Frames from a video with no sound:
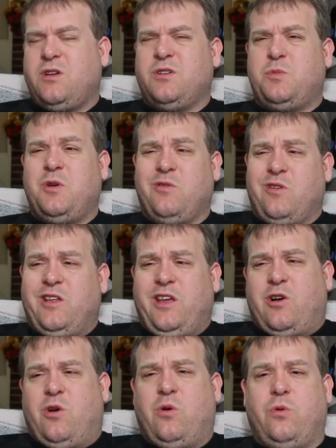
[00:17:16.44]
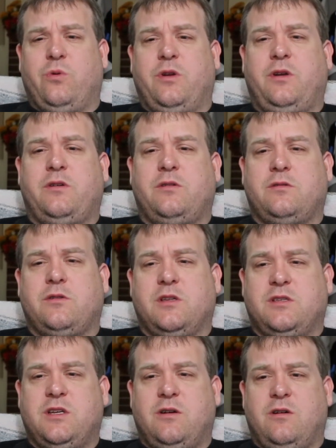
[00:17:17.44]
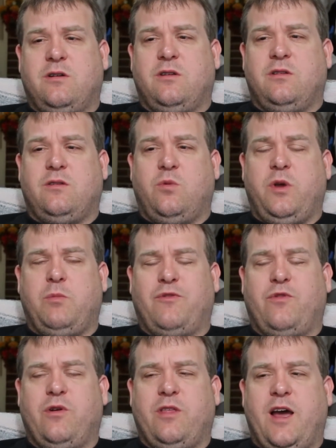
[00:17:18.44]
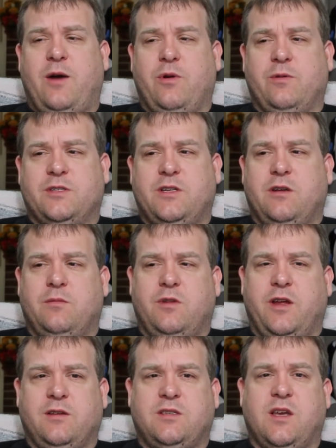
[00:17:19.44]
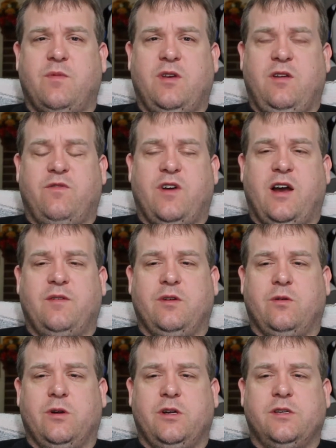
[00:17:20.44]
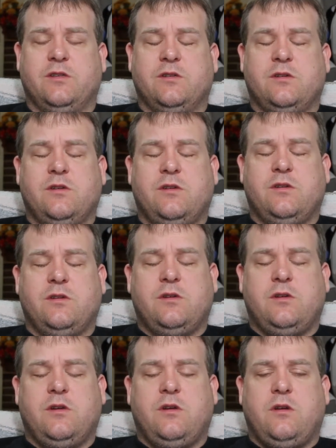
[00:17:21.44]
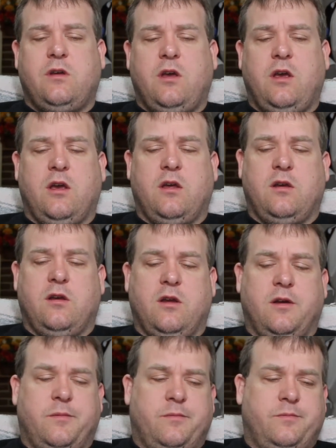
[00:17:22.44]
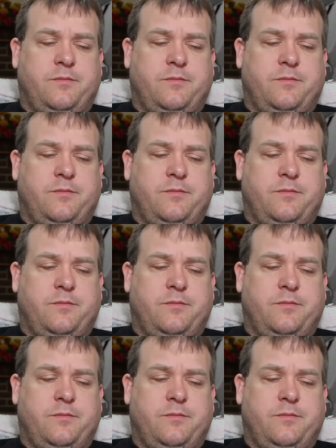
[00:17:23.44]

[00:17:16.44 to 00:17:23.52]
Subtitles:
So it's been really cold, considering the week before that we were seeing like 75 degrees. And